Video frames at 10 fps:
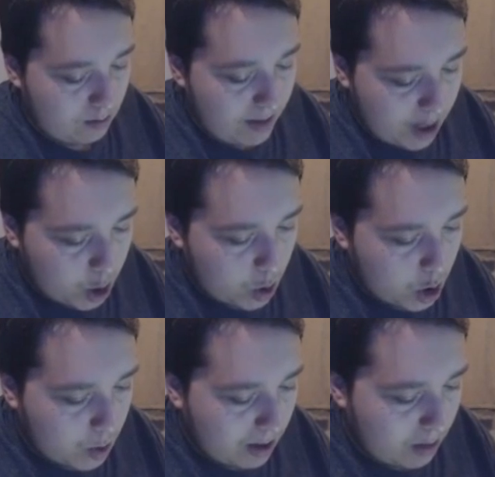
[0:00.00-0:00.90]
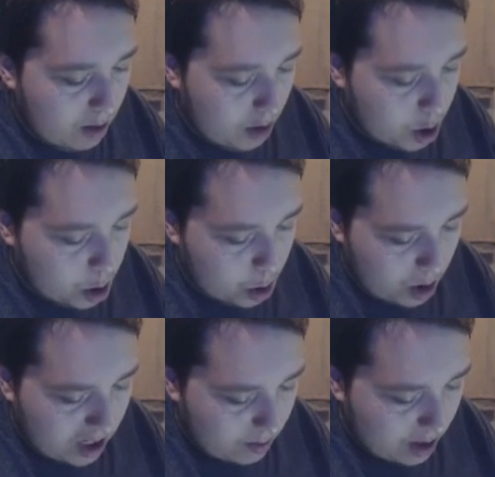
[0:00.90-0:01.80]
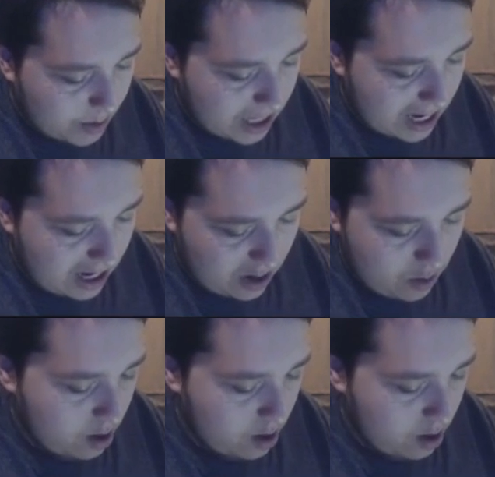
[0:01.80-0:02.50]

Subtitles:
make sure you swing by my stream, come and say hello.